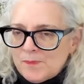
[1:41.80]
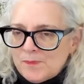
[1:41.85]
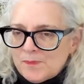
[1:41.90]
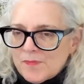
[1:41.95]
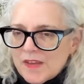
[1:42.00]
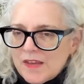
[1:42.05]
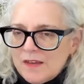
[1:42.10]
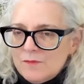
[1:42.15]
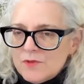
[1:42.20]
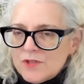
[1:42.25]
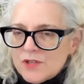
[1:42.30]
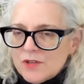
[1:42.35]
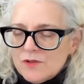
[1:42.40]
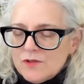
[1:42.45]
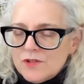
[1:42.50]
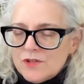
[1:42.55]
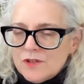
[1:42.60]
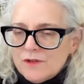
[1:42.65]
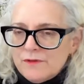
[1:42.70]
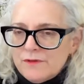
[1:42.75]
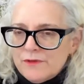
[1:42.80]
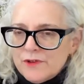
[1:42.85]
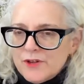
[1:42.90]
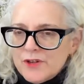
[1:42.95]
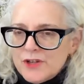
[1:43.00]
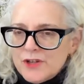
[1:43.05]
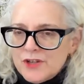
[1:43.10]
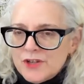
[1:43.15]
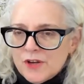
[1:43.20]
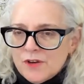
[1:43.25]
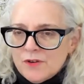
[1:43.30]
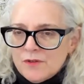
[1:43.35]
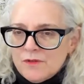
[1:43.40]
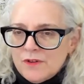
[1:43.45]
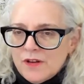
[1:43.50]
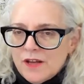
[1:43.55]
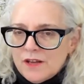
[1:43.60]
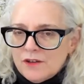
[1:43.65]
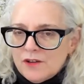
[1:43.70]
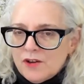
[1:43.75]
It was also first shown
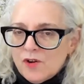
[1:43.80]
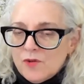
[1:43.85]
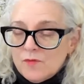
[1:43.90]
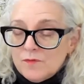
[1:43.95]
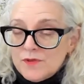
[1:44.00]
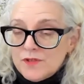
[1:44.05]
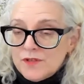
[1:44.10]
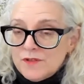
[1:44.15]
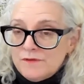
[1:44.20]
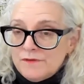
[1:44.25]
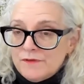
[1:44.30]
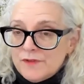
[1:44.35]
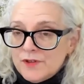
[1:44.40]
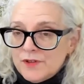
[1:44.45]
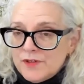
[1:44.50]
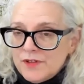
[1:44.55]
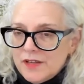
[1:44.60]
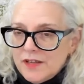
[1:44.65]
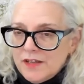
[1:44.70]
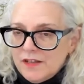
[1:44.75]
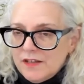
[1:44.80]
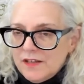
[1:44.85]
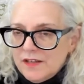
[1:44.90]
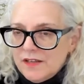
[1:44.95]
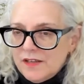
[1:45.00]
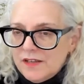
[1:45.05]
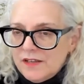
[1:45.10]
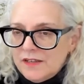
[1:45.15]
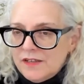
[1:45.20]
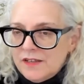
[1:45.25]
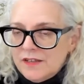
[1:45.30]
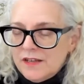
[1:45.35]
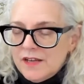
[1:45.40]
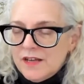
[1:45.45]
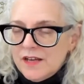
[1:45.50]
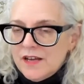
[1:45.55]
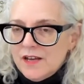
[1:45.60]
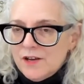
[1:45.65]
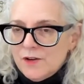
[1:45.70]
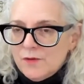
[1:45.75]
at Compton Verney in
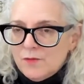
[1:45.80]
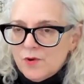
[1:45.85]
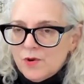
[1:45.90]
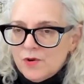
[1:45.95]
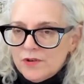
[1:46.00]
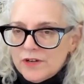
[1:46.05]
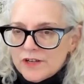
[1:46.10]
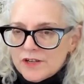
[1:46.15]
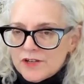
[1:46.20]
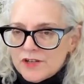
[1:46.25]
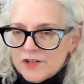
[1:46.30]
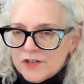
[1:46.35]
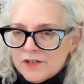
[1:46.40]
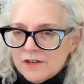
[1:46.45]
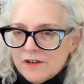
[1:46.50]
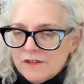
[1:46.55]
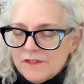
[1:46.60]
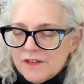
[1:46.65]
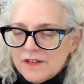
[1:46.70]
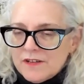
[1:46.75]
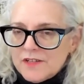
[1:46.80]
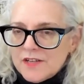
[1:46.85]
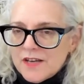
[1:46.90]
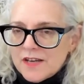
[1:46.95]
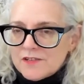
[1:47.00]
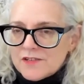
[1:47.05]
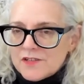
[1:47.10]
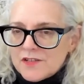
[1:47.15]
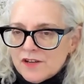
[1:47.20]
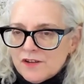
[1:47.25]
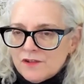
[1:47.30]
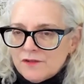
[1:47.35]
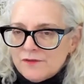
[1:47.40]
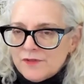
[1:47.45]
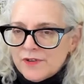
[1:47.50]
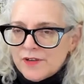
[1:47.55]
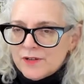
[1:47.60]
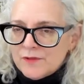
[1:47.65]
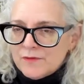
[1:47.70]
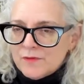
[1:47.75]
Warwickshire at their textile
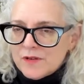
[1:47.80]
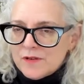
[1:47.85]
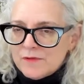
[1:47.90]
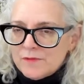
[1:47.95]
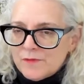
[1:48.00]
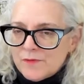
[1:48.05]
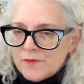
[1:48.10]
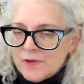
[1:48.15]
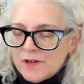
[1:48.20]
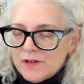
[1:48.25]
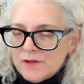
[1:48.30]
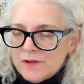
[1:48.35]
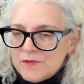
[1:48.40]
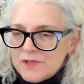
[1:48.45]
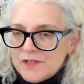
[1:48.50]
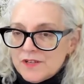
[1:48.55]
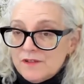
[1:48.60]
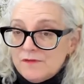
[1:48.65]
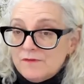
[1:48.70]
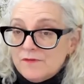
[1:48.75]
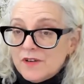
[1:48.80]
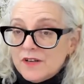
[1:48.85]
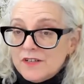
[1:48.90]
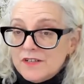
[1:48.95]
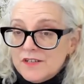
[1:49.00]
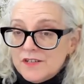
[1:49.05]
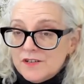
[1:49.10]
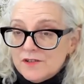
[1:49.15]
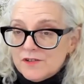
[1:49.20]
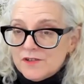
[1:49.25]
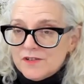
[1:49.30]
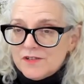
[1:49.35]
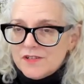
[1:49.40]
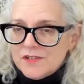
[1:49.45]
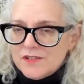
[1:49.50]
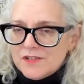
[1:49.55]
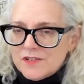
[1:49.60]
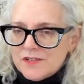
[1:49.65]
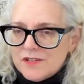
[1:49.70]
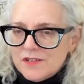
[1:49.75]
fair, where I was an invited
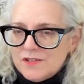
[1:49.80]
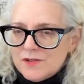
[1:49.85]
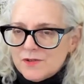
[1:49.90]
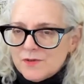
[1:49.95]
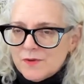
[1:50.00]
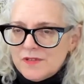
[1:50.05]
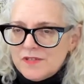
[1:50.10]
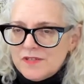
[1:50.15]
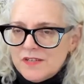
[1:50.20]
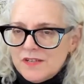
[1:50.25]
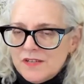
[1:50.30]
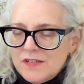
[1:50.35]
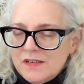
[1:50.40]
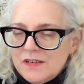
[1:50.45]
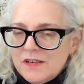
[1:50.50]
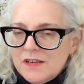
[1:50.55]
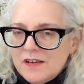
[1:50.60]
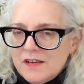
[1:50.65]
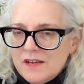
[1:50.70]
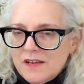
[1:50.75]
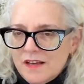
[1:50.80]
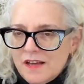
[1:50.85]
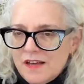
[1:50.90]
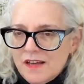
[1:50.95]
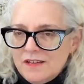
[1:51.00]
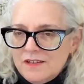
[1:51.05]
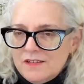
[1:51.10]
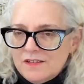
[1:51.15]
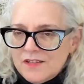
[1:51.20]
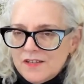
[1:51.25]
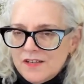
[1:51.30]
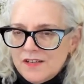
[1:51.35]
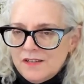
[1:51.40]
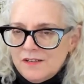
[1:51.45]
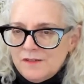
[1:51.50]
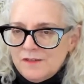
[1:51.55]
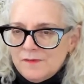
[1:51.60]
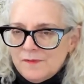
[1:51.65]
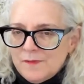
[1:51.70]
artist in 2018.